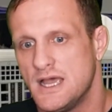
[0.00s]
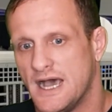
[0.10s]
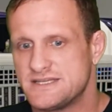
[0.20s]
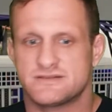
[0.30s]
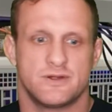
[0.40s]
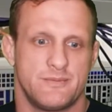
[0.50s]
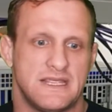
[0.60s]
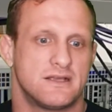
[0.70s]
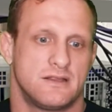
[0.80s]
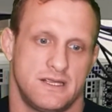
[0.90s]
I just want to make
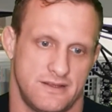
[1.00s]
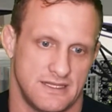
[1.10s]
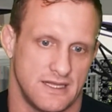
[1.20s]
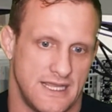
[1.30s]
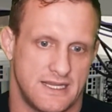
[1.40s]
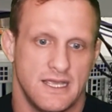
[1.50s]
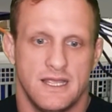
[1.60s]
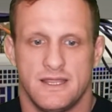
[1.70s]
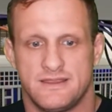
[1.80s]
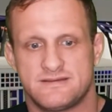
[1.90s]
it clear that like,
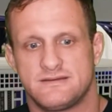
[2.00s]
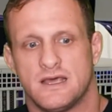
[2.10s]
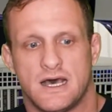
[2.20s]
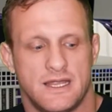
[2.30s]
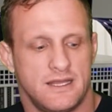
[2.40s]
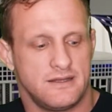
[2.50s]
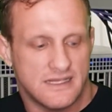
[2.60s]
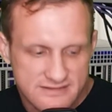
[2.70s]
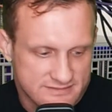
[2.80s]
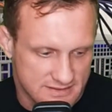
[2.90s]
this is not
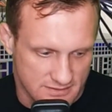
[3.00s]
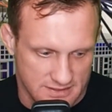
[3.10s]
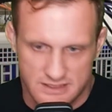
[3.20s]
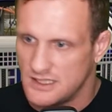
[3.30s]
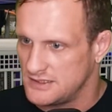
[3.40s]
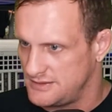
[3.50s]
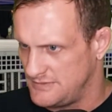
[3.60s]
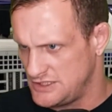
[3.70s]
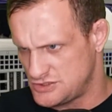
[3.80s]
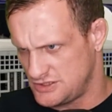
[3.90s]
necessarily a
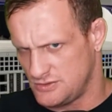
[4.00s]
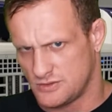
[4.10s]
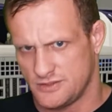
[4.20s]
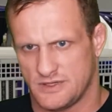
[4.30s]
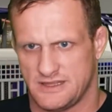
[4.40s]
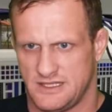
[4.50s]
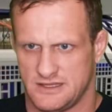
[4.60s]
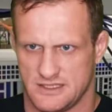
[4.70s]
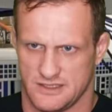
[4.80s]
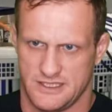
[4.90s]
condemnation, nor do I think
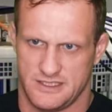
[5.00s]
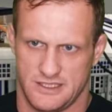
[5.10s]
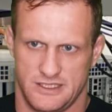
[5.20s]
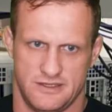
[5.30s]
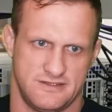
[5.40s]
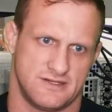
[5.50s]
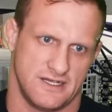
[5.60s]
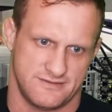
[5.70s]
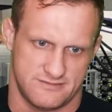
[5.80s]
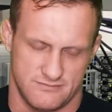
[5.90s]
that like any of these guys